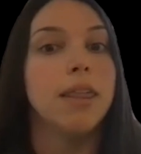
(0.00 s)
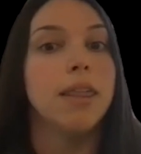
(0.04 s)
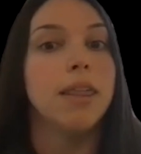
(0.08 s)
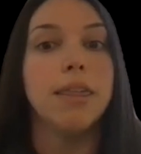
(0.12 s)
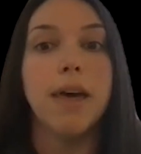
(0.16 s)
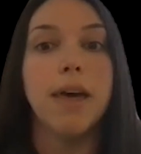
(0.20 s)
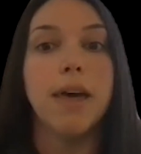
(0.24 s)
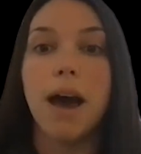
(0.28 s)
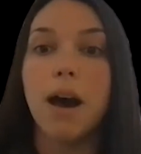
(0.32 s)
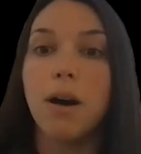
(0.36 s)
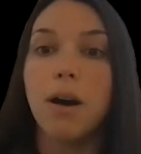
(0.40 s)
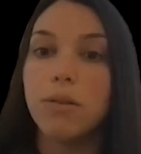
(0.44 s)

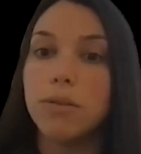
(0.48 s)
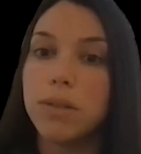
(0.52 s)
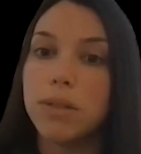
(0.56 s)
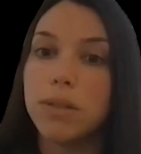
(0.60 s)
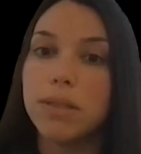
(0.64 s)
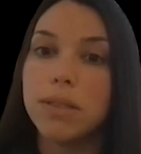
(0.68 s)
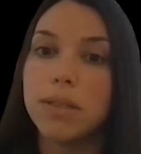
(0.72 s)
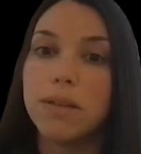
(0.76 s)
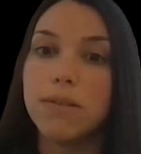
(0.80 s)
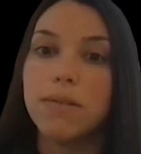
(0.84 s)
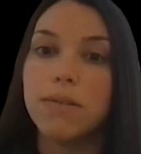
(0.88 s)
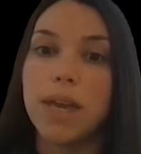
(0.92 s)

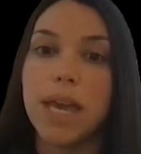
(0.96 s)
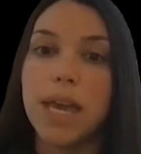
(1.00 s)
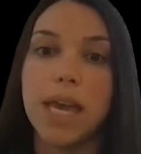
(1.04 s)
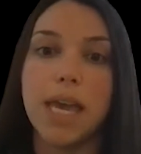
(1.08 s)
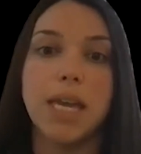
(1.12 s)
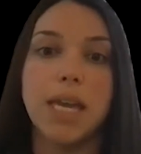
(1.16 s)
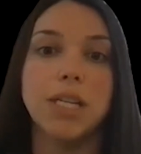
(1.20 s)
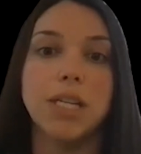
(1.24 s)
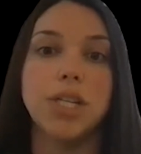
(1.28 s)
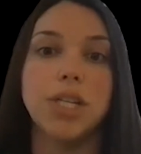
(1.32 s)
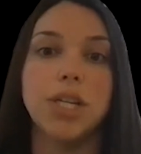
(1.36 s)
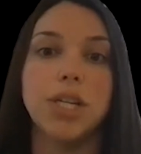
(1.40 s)
thousands of
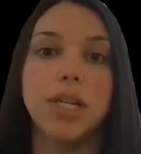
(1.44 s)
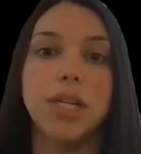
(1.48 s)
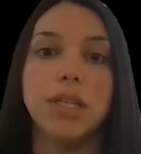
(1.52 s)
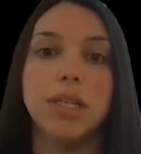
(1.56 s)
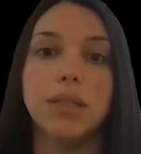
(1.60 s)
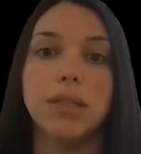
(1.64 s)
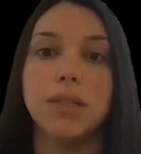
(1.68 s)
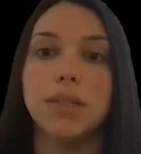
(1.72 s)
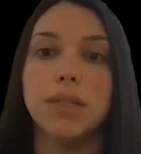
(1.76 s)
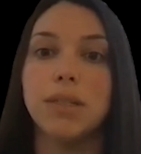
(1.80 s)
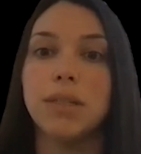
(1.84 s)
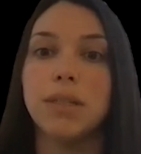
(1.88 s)

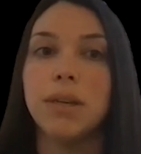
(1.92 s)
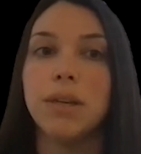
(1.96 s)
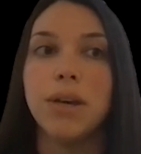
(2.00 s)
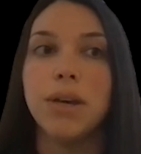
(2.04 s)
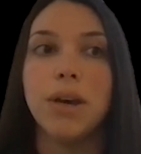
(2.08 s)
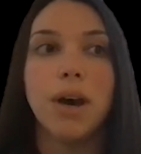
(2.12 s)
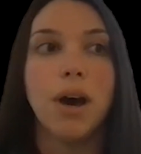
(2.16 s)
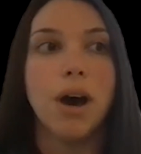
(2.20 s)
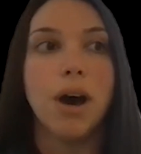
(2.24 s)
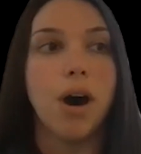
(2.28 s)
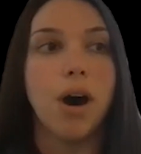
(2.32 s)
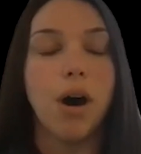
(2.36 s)
agents
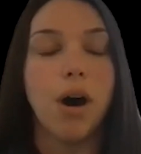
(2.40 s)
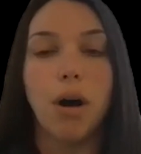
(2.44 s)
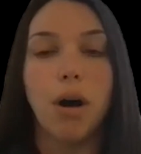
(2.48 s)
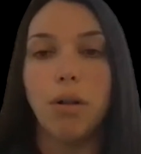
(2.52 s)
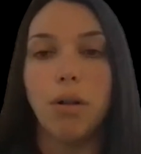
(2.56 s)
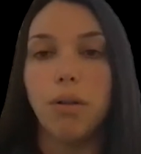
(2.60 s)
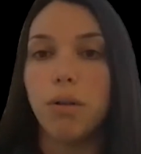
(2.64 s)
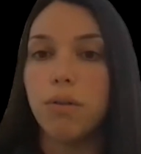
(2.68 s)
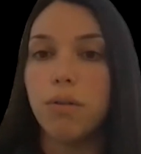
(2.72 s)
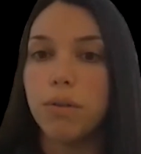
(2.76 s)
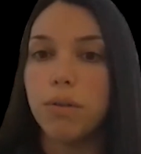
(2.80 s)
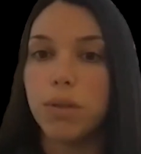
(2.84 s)

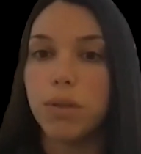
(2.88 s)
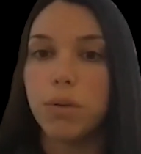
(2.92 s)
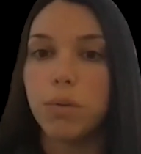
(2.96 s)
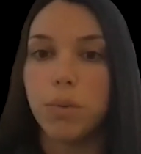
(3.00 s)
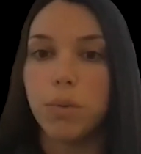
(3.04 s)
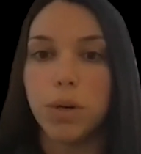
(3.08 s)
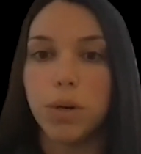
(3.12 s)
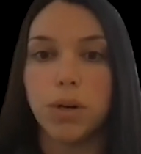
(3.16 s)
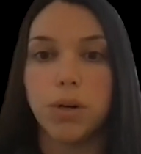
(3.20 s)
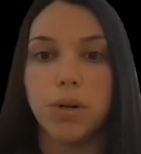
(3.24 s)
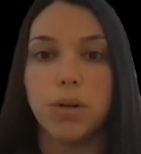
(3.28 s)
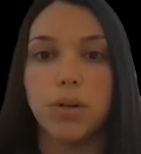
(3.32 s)
all over the
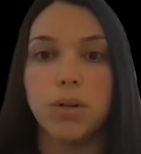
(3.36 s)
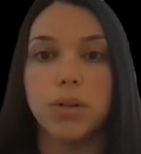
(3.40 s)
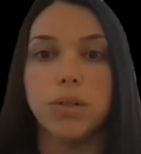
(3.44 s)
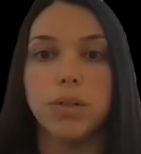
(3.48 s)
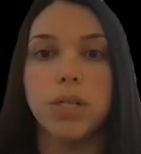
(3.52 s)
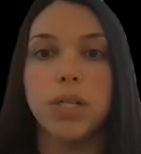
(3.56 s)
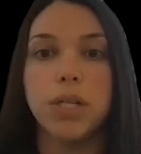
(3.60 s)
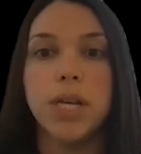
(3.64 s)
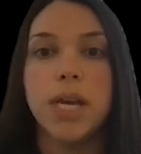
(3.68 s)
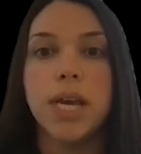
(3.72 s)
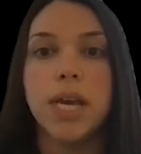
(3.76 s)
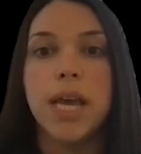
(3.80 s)
world.